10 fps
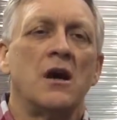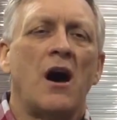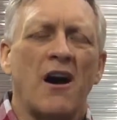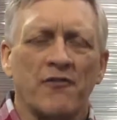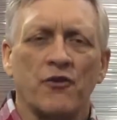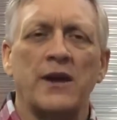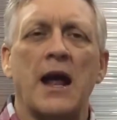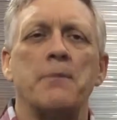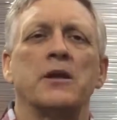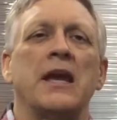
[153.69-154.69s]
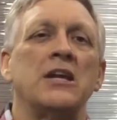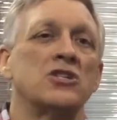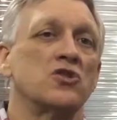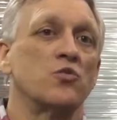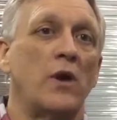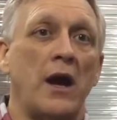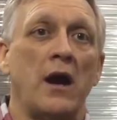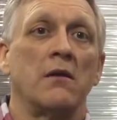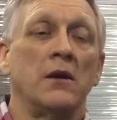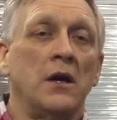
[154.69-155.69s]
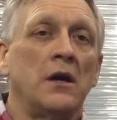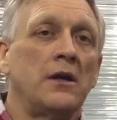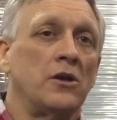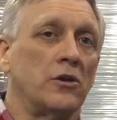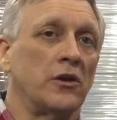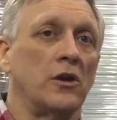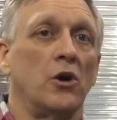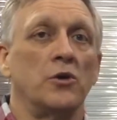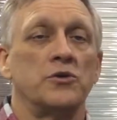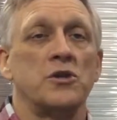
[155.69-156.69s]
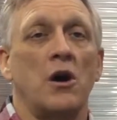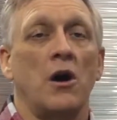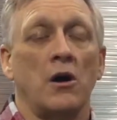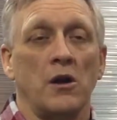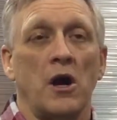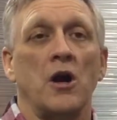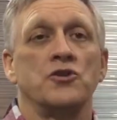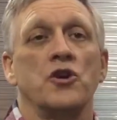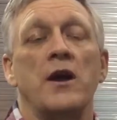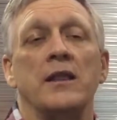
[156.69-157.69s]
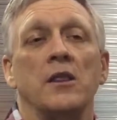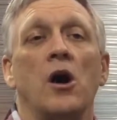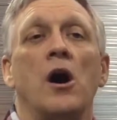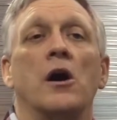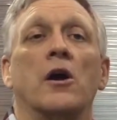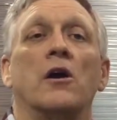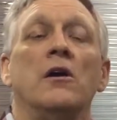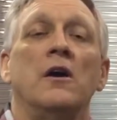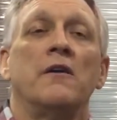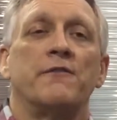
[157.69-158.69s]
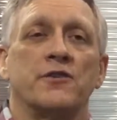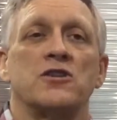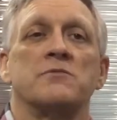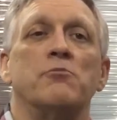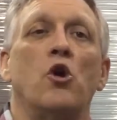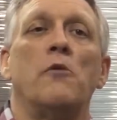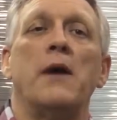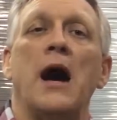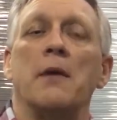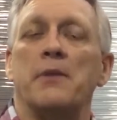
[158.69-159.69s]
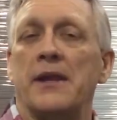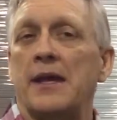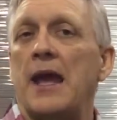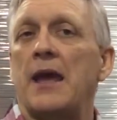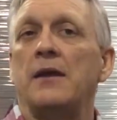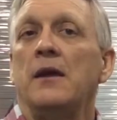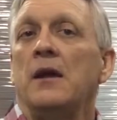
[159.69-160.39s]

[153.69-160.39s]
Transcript: of grid applications where you know the loads are larger and longer versus mobile, but again,